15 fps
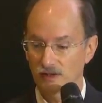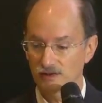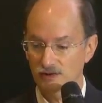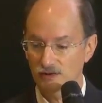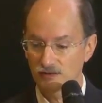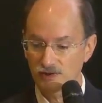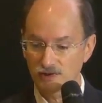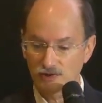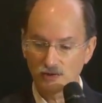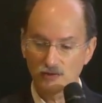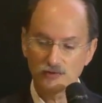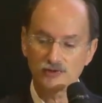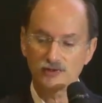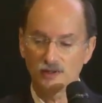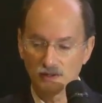So this
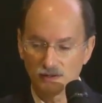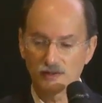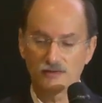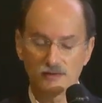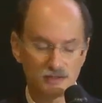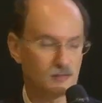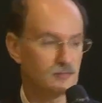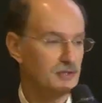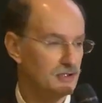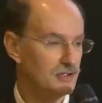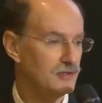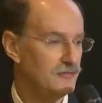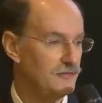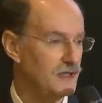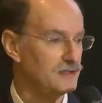shows there is a big
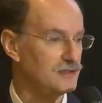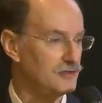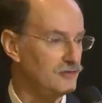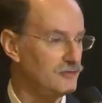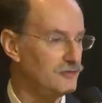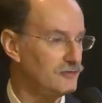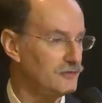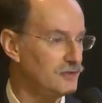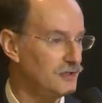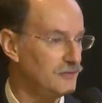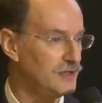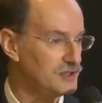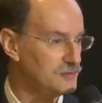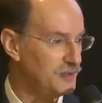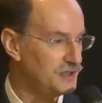effect of, of
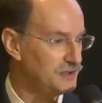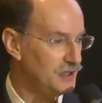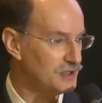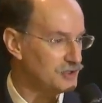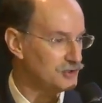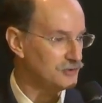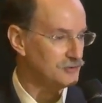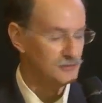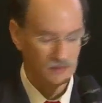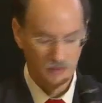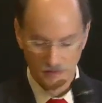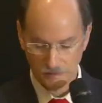expectation.